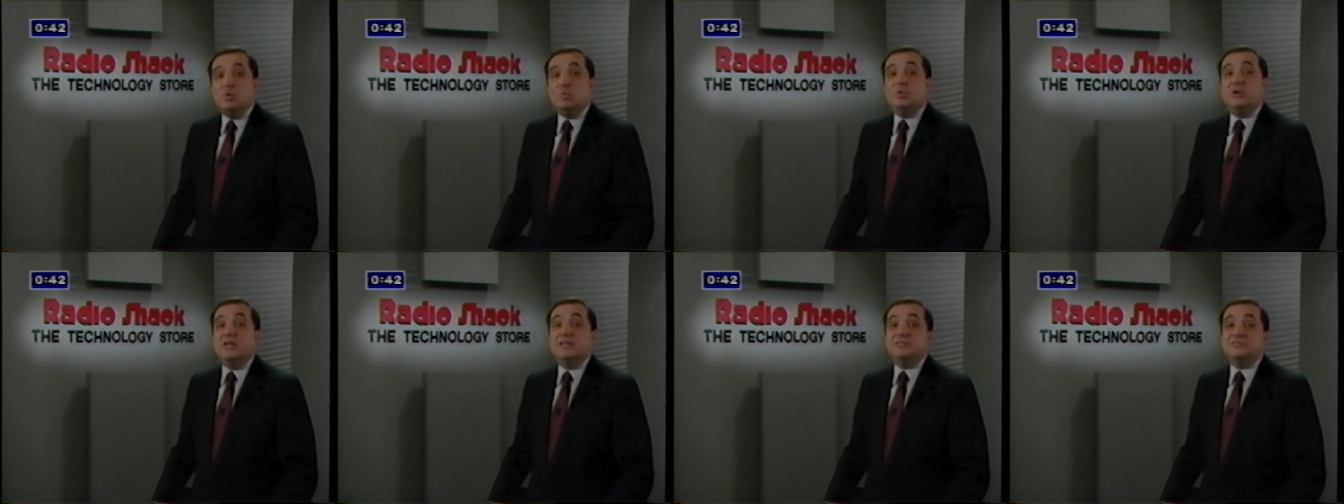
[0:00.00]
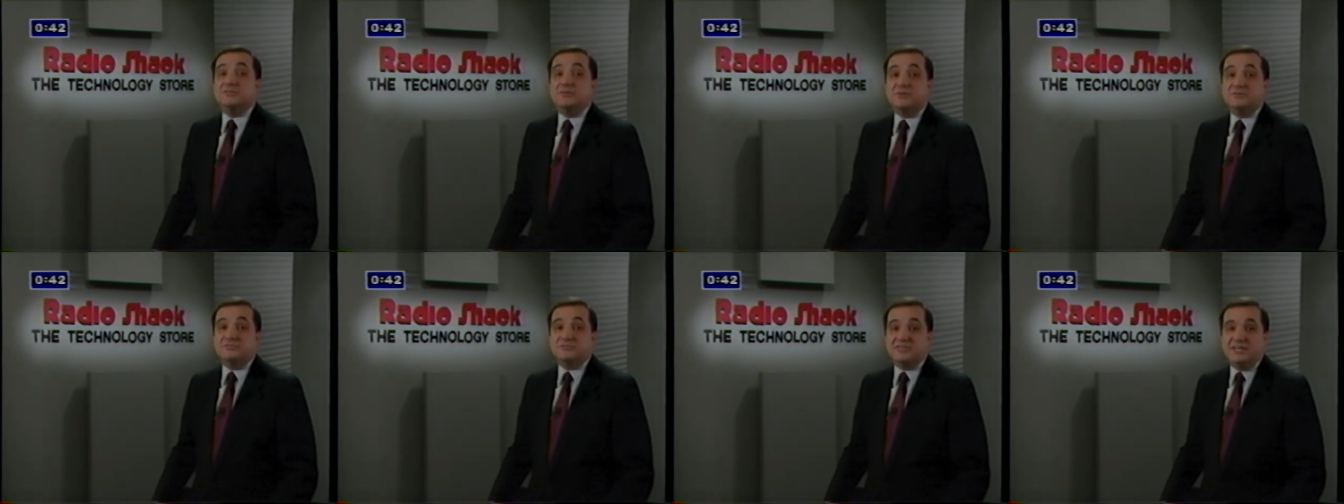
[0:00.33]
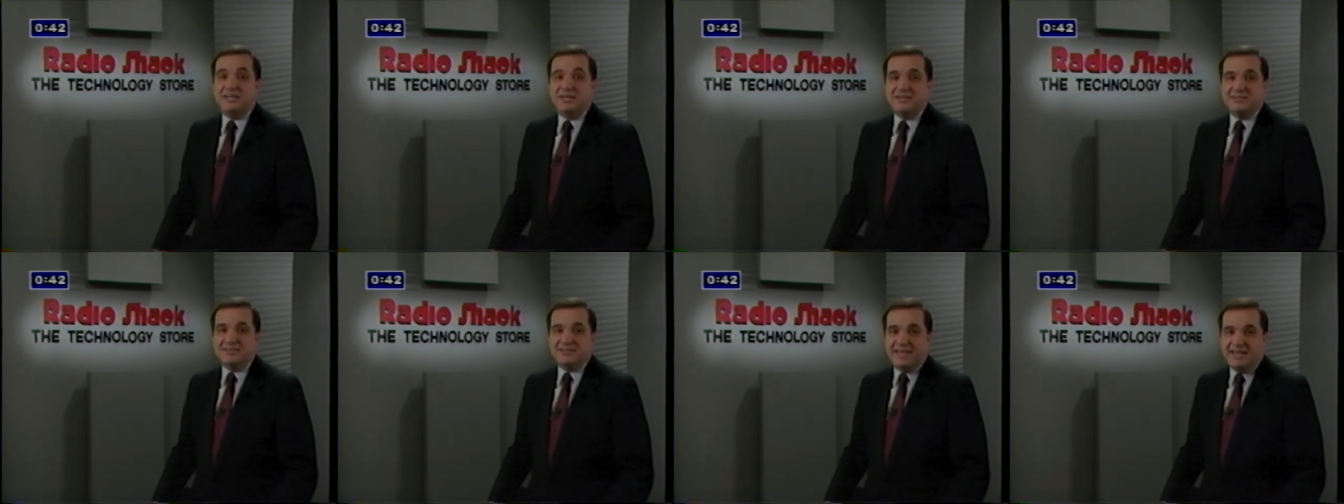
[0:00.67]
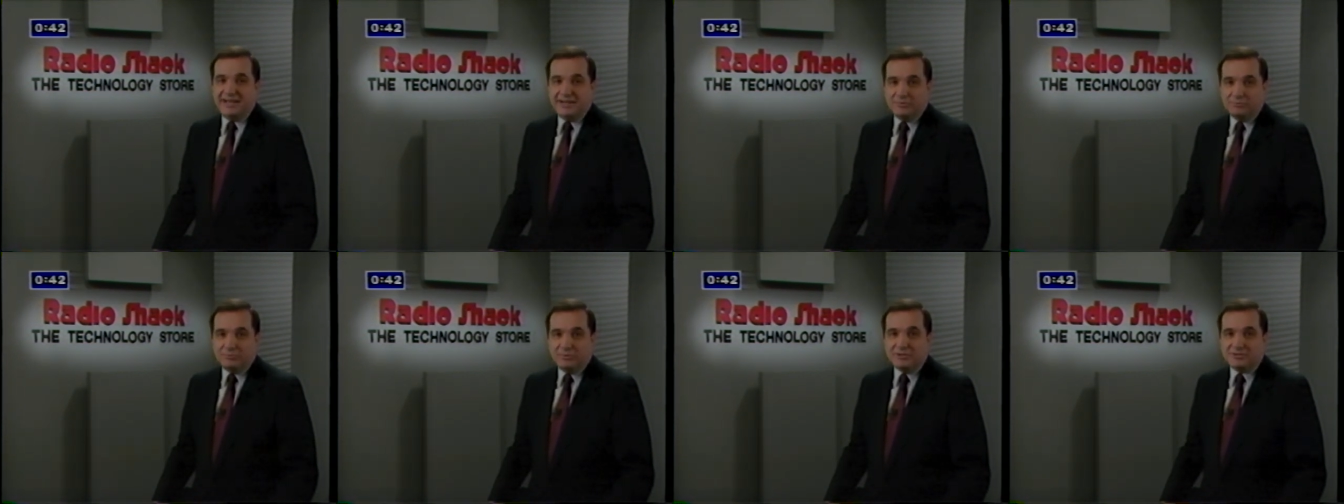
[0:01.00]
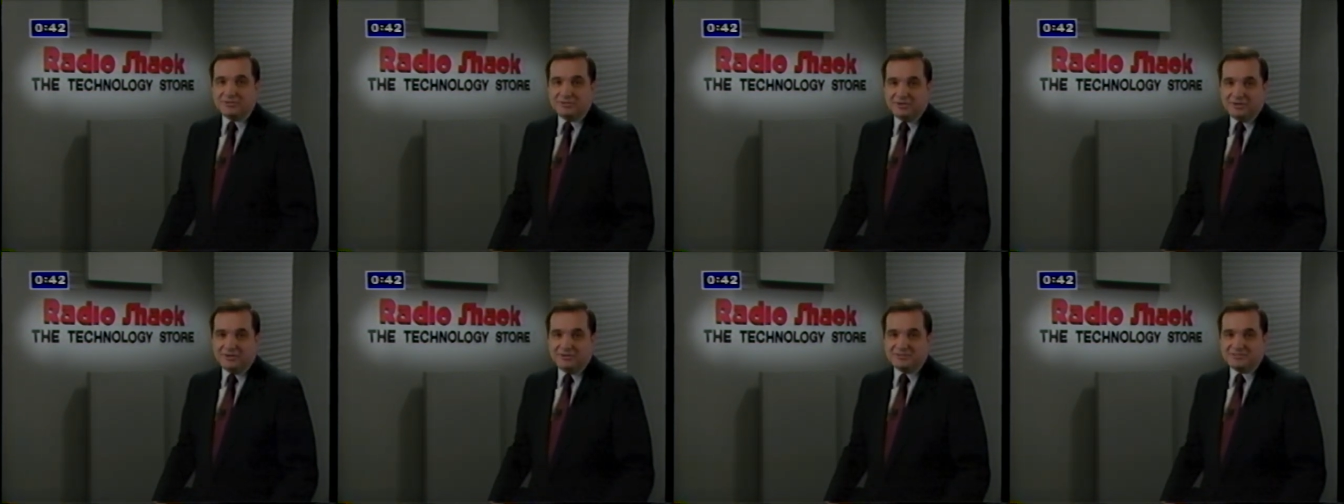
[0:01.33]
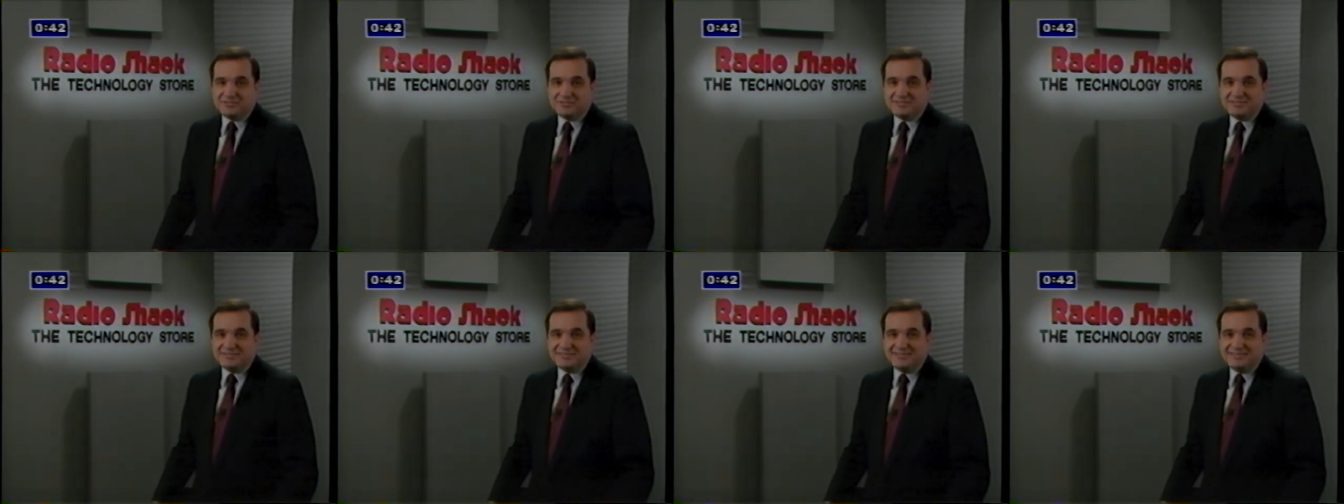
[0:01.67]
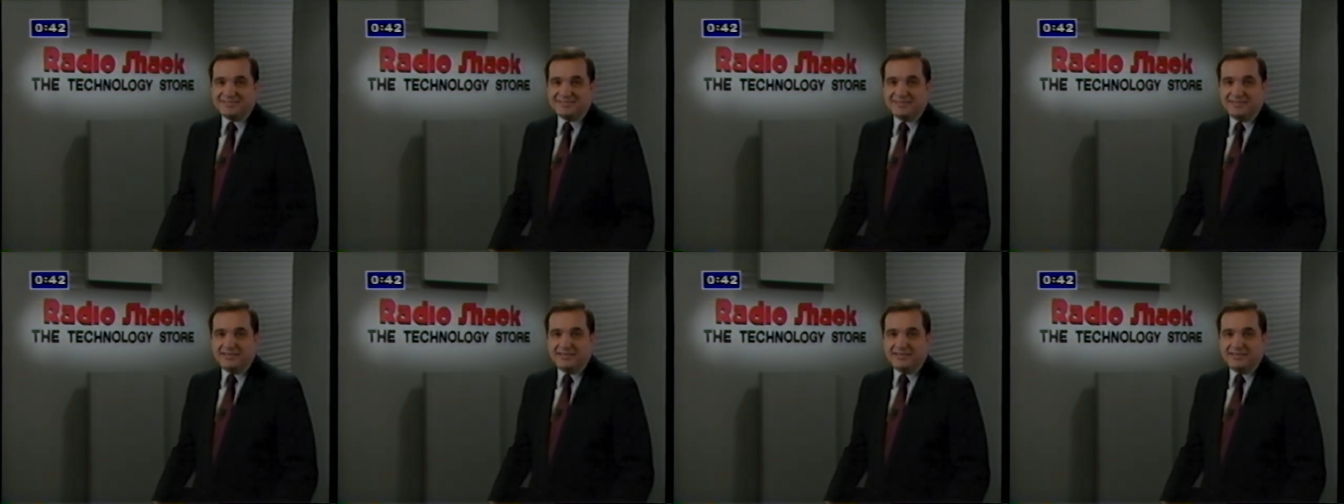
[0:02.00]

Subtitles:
when it's on sale, and at what cost.